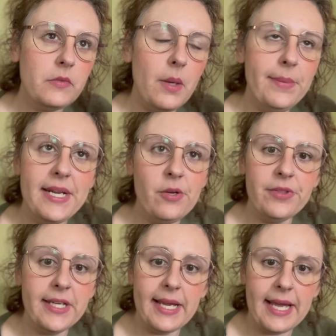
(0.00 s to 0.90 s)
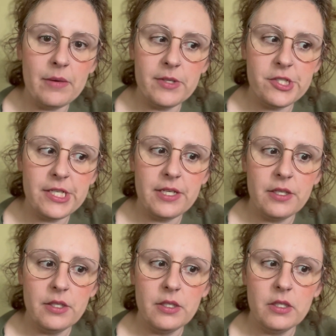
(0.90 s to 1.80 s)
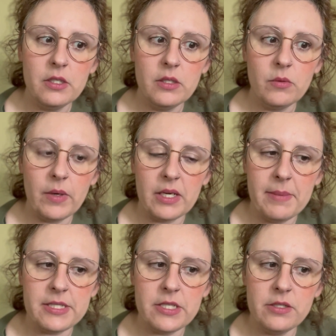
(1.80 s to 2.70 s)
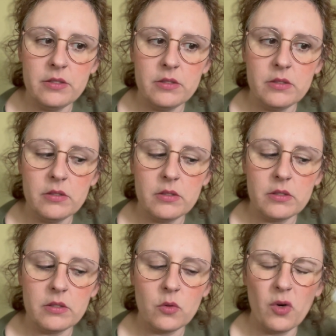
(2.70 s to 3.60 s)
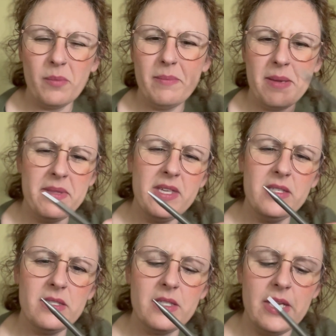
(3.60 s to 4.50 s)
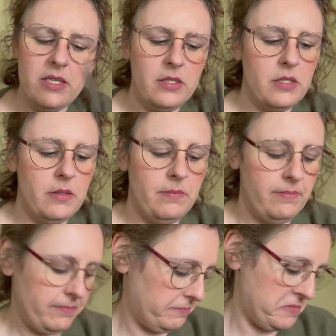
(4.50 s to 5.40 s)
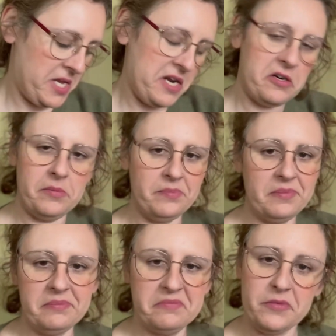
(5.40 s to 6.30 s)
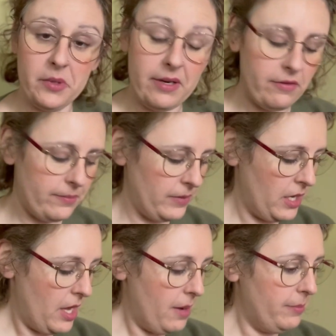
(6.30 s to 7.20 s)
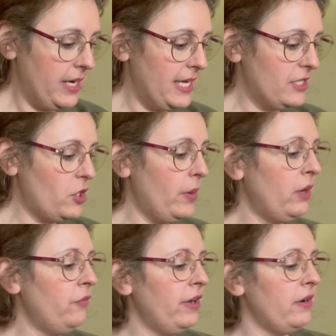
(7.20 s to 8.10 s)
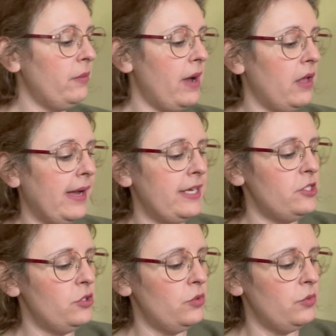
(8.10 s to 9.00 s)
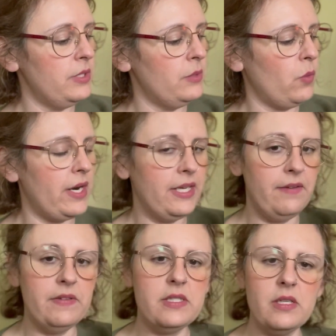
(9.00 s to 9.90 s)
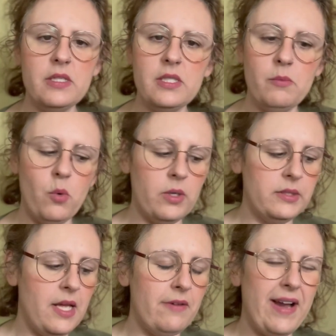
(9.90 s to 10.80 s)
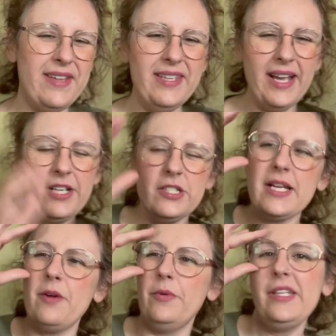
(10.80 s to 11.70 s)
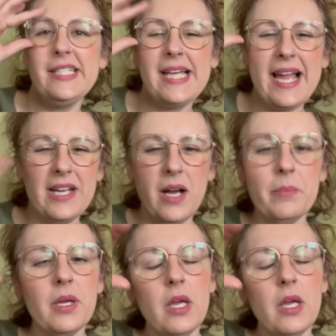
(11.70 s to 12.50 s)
but I don't think I had what she recommended. Or maybe this is. I don't know. Whatever. But it's going very well. I do want to give this some more love. I think I just got really tied up